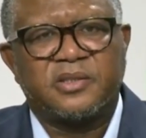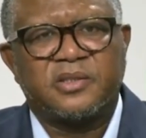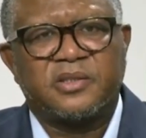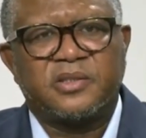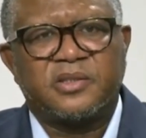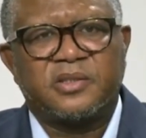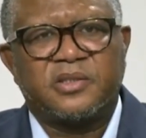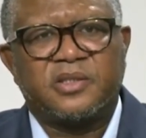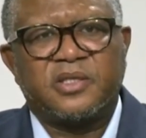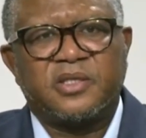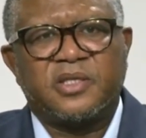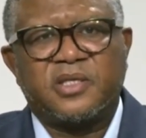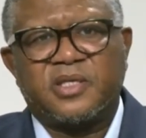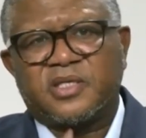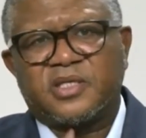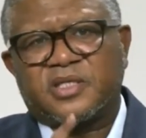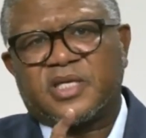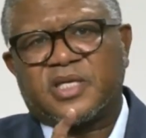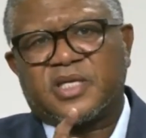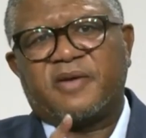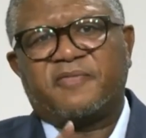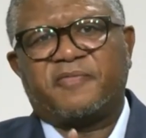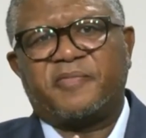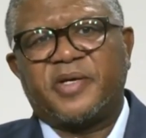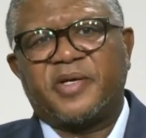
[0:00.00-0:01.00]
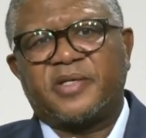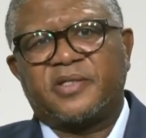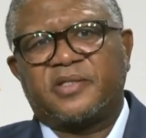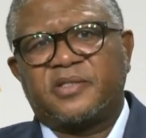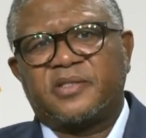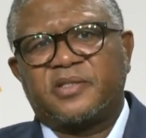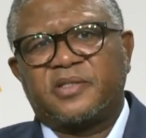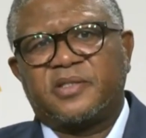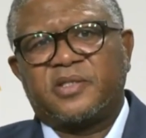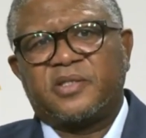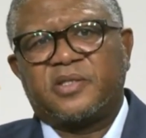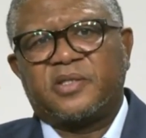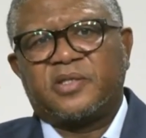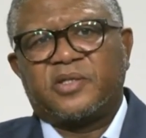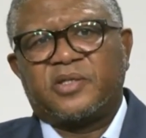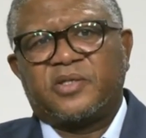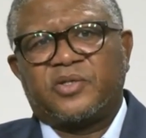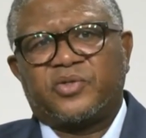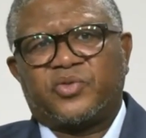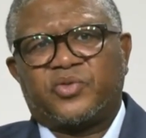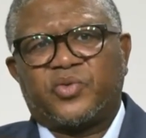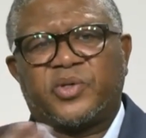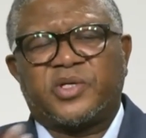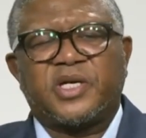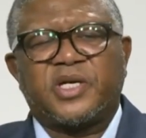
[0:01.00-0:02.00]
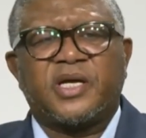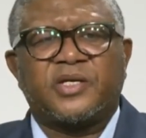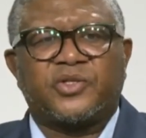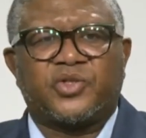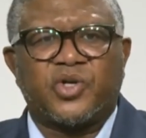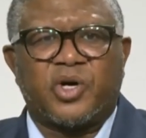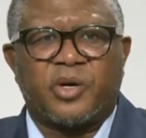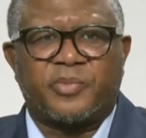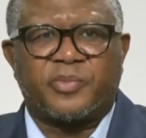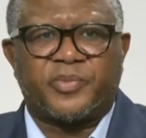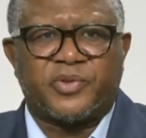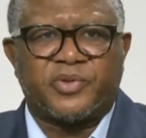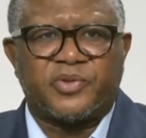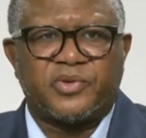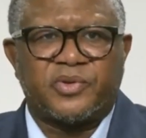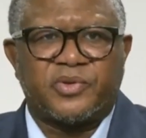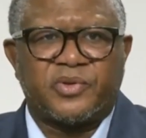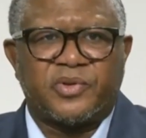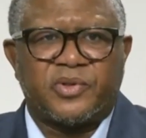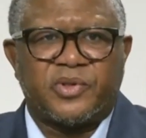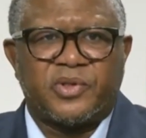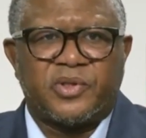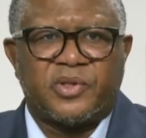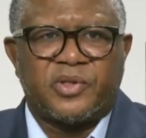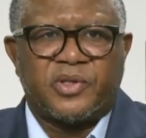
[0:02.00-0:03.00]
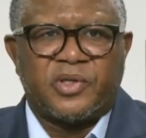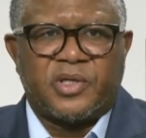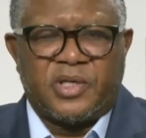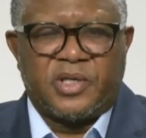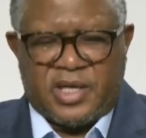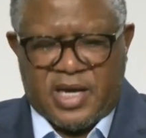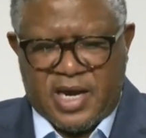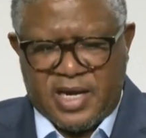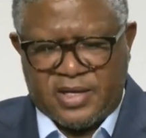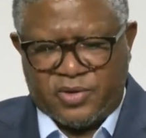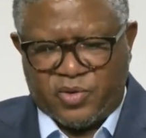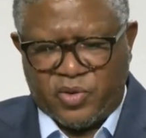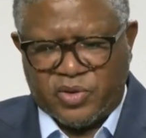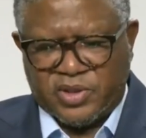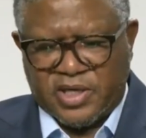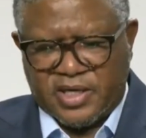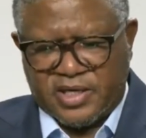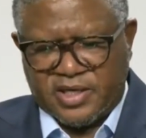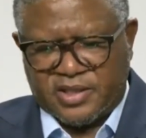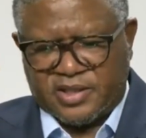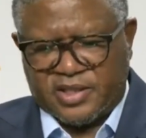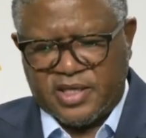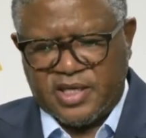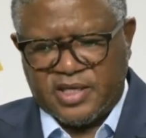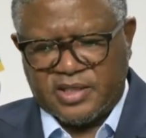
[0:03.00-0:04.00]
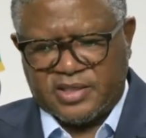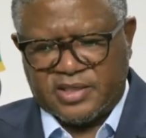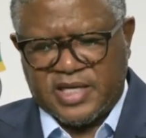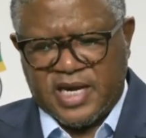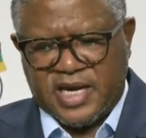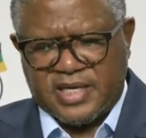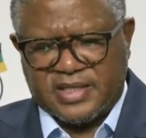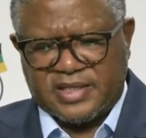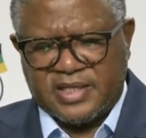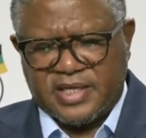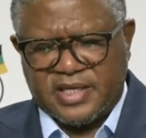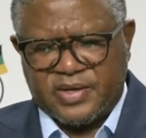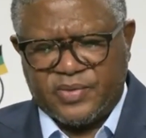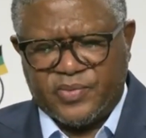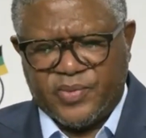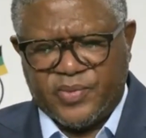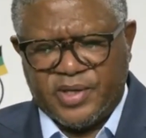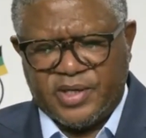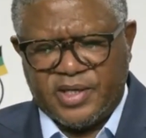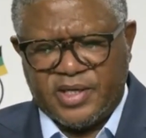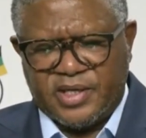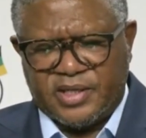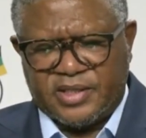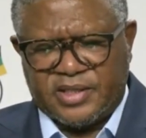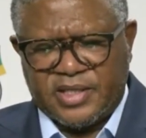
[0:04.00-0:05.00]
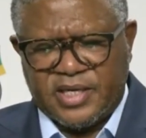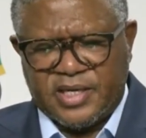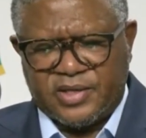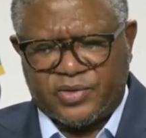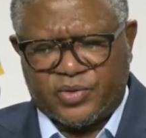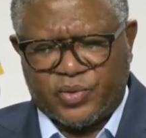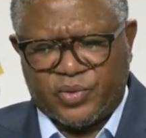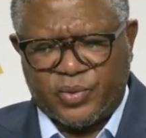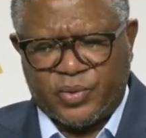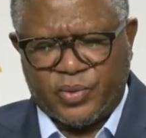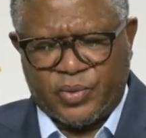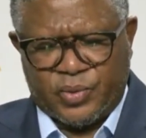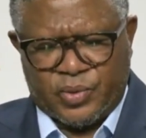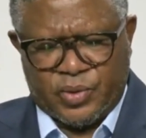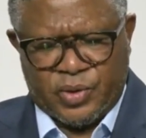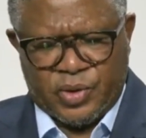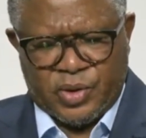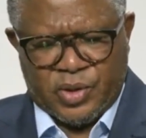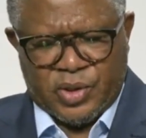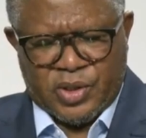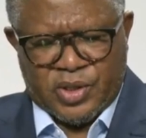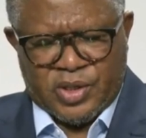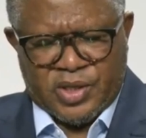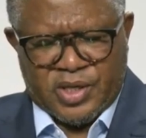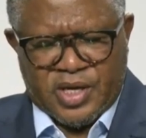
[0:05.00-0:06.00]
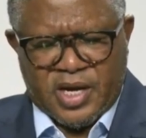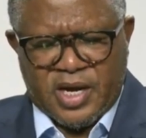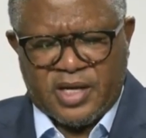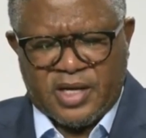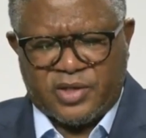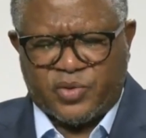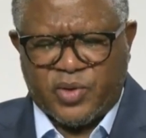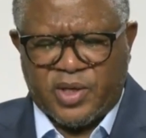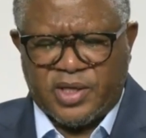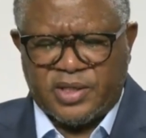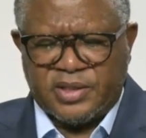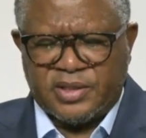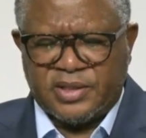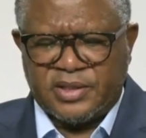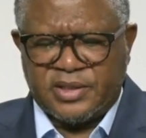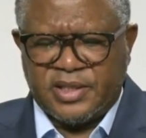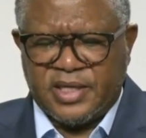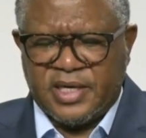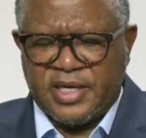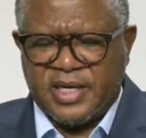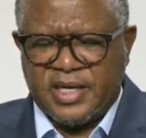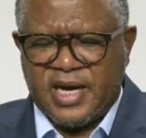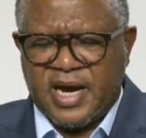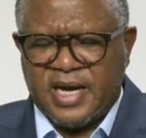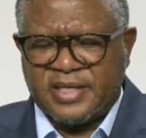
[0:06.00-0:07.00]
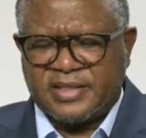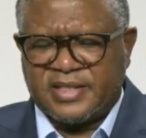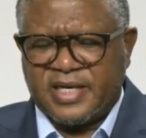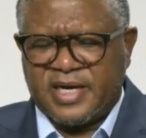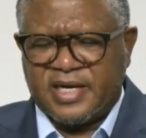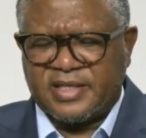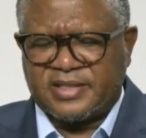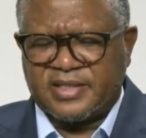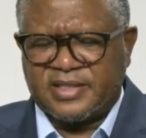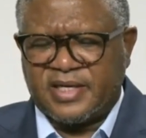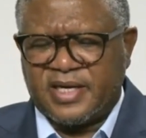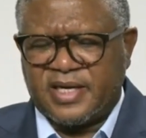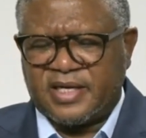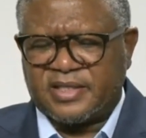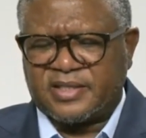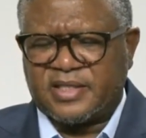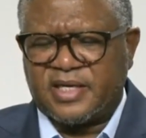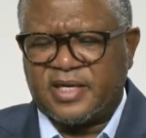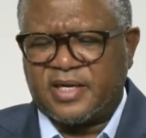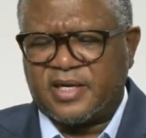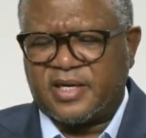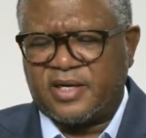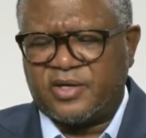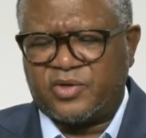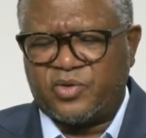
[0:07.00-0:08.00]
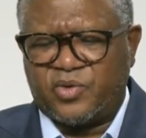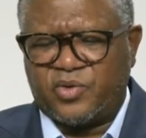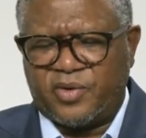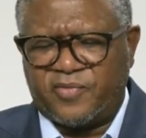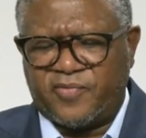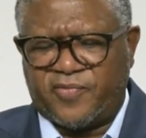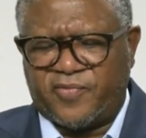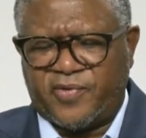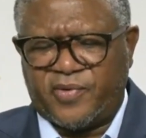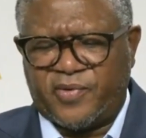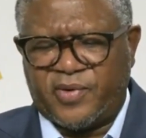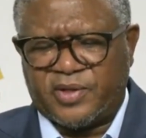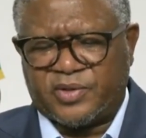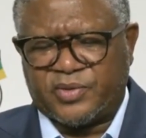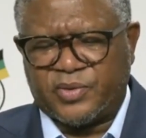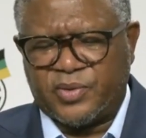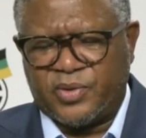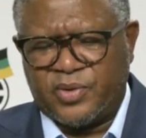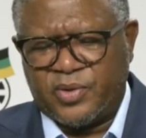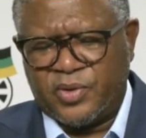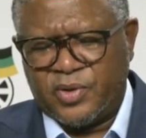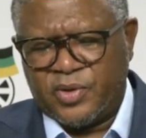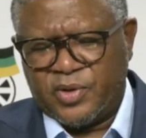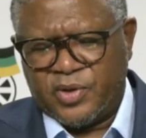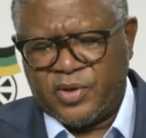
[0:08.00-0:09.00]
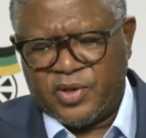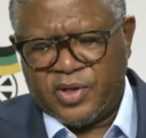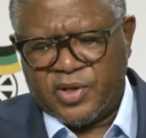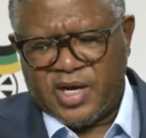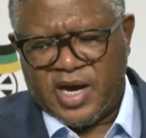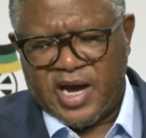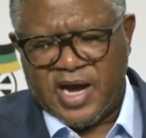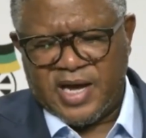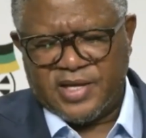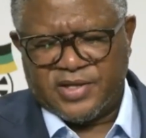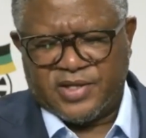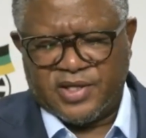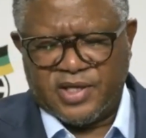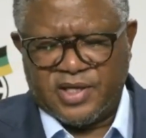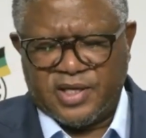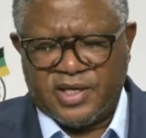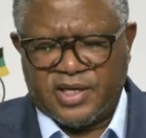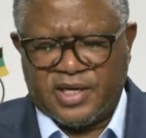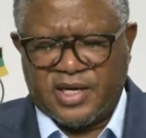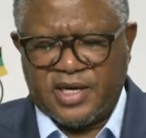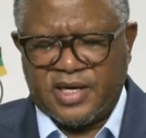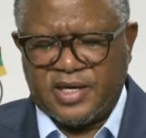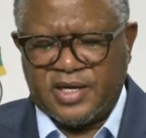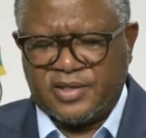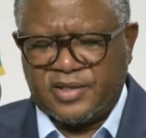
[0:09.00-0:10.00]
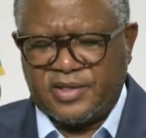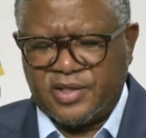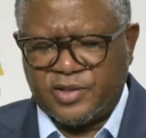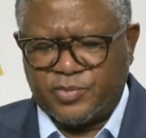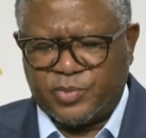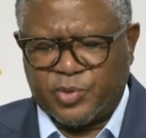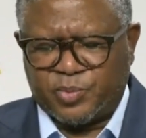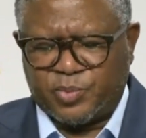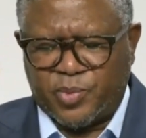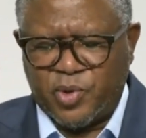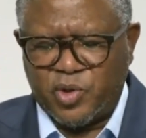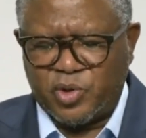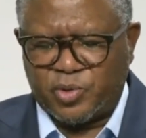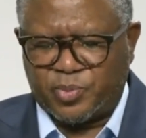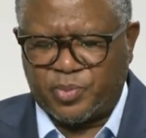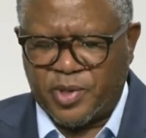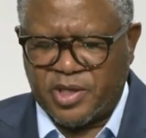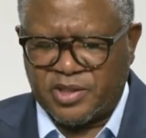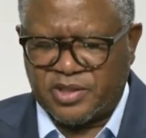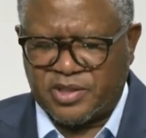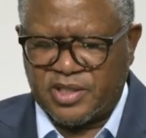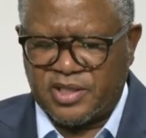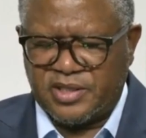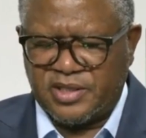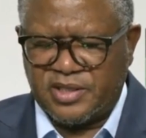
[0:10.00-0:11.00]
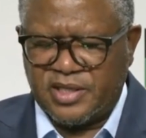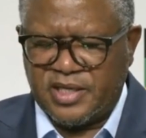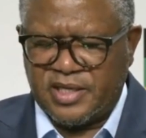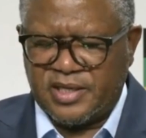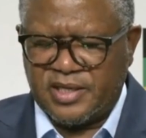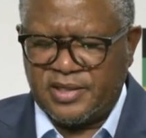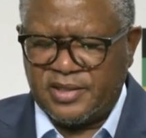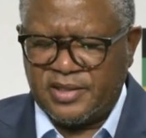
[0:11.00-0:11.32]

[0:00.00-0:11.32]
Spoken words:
in this government to create jobs? And those are the things that we need to actually address and accelerate going forward. So I think the spokesperson here